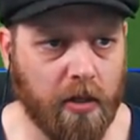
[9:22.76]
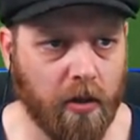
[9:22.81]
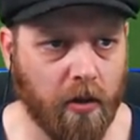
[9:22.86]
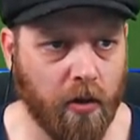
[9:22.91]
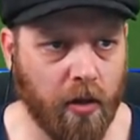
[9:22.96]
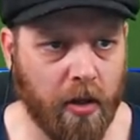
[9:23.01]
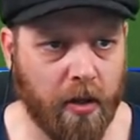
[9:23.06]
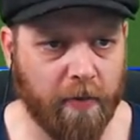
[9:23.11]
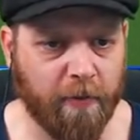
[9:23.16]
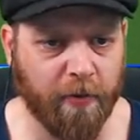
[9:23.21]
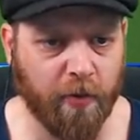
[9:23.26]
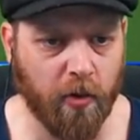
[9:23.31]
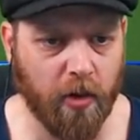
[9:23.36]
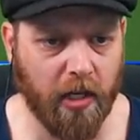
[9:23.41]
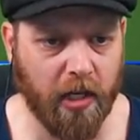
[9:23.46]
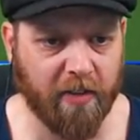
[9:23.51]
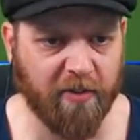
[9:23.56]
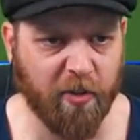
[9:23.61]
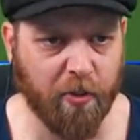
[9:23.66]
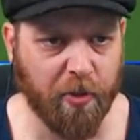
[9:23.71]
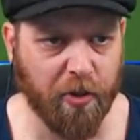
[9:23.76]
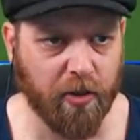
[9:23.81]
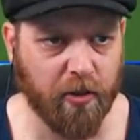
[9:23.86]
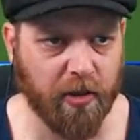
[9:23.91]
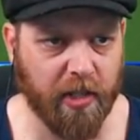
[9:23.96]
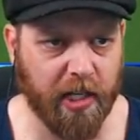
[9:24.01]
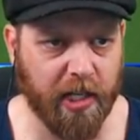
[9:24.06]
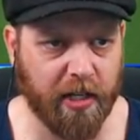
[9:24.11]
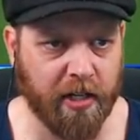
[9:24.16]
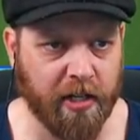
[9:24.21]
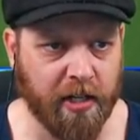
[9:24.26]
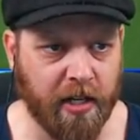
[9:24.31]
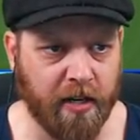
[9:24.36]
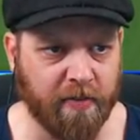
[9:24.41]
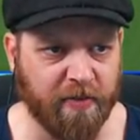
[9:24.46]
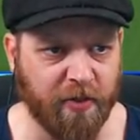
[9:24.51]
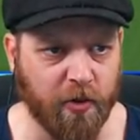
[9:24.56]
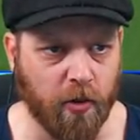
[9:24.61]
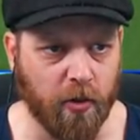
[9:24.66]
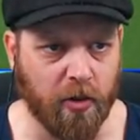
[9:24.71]
Corner for Liverpool. They're going to
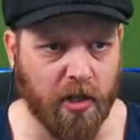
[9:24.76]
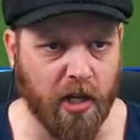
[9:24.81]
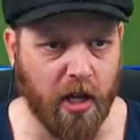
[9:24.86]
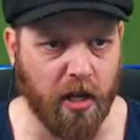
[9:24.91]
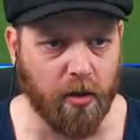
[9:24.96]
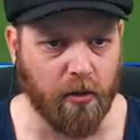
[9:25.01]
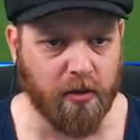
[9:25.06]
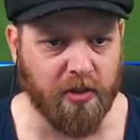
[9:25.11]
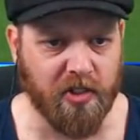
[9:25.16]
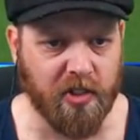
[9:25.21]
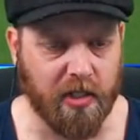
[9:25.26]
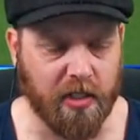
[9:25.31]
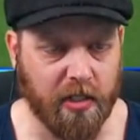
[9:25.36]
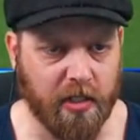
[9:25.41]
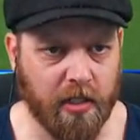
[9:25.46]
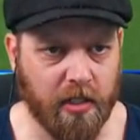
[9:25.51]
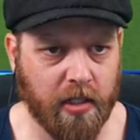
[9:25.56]
need four goals.